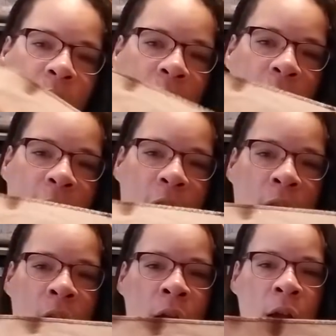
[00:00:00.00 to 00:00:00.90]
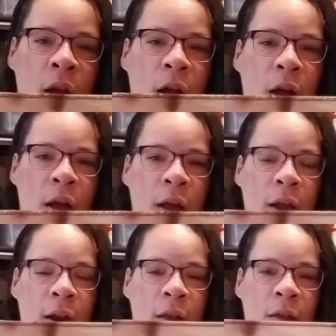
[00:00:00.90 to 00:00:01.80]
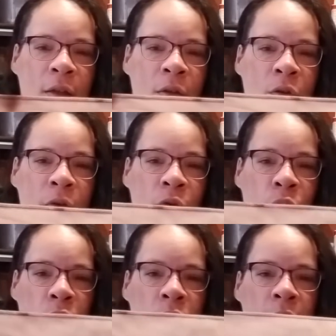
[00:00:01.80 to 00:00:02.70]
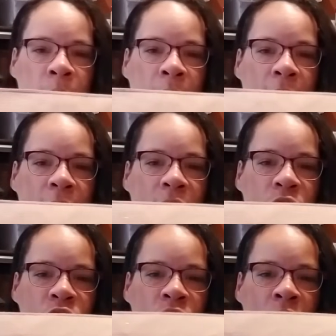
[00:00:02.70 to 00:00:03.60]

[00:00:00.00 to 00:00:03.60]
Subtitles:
Again, it is sort of a rosy beige.